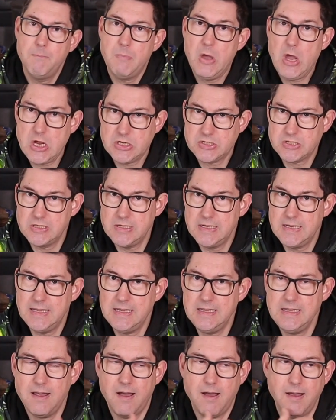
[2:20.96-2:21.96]

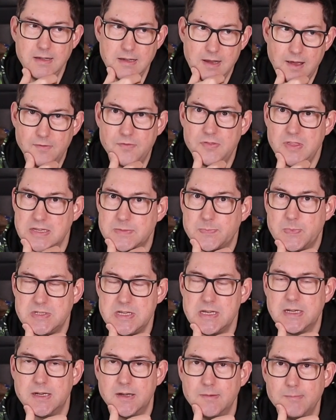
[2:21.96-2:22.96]
Personally, I love this
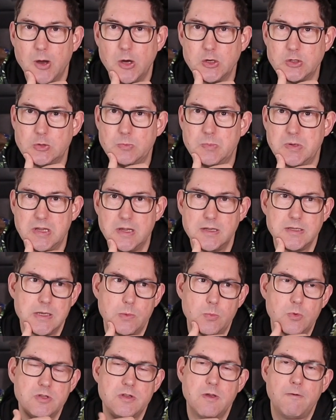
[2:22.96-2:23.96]
particular model because
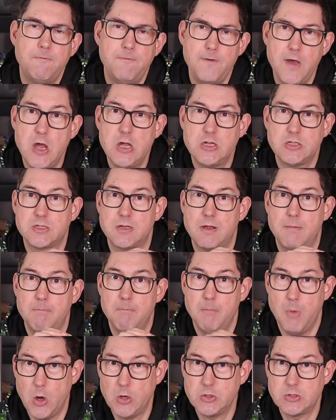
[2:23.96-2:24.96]
it was the first
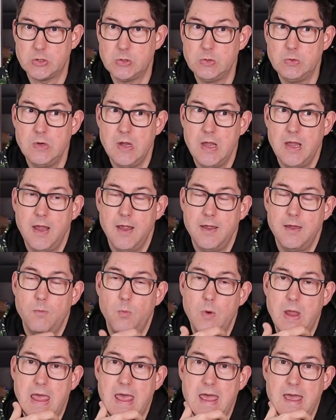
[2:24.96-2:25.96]
model
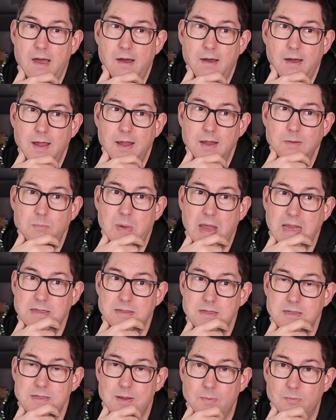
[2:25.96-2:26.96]
where I
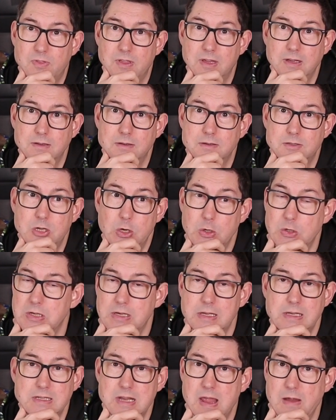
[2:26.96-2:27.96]
painted something
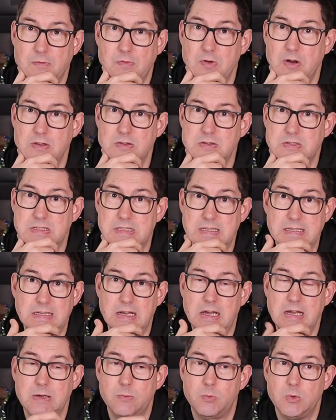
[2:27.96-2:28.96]
totally different
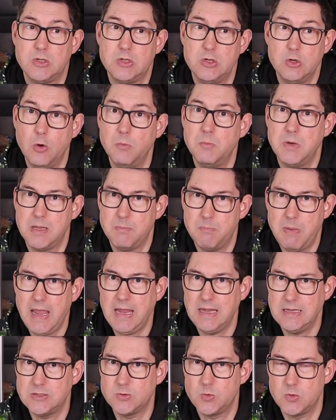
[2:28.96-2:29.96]
than I would normally
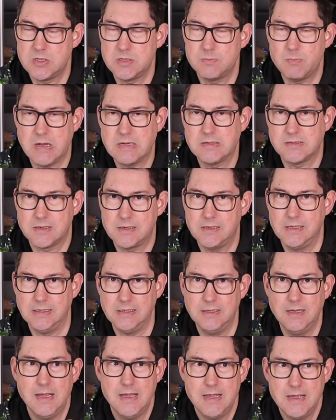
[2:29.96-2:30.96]
paint, which is
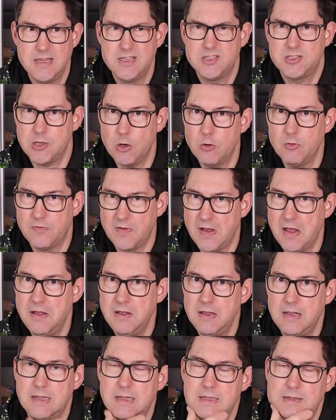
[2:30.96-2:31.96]
basically silver.
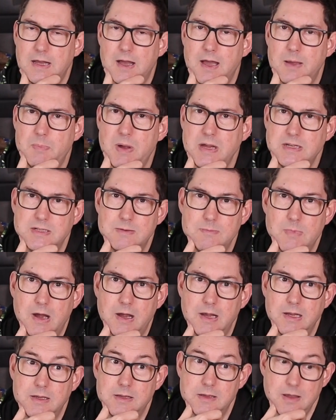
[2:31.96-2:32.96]
I painted
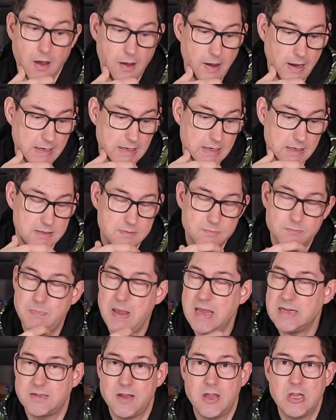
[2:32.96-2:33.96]
my guy as
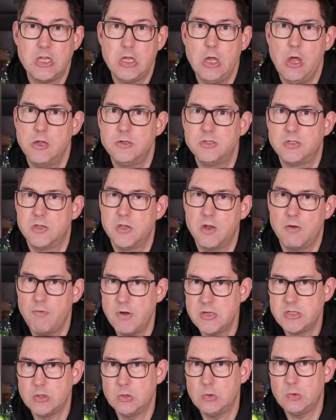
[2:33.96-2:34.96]
best I could to the
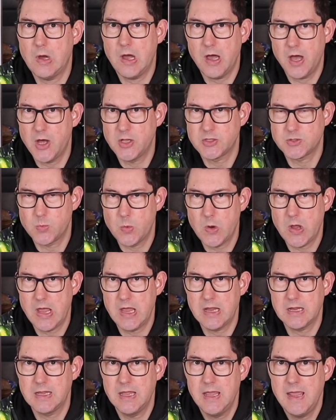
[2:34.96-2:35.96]
original
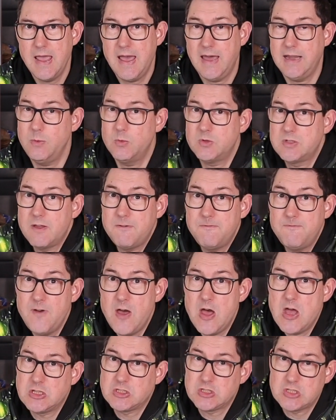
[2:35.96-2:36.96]
artwork, and it was the
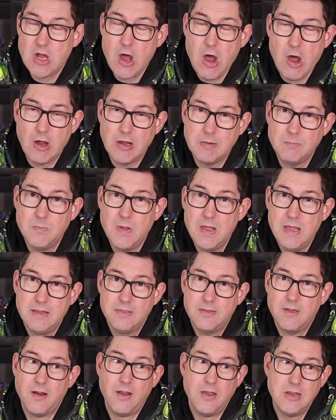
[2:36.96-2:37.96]
first time
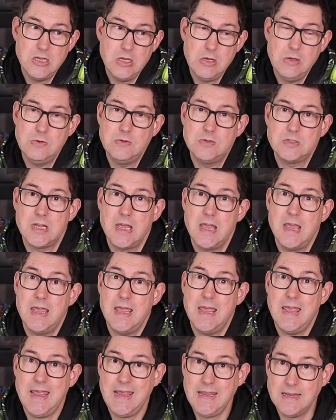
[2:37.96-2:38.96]
that I used
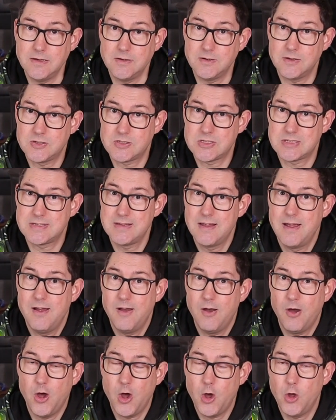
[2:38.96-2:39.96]
inks
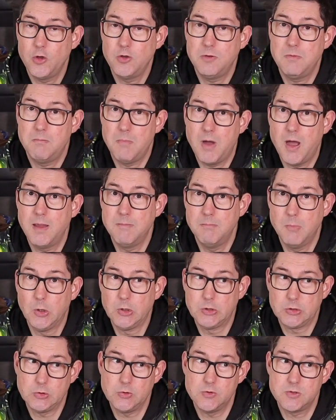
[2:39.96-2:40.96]
on my
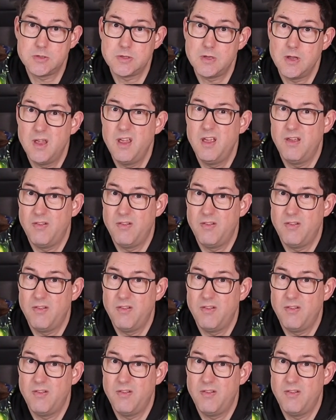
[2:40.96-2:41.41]
models.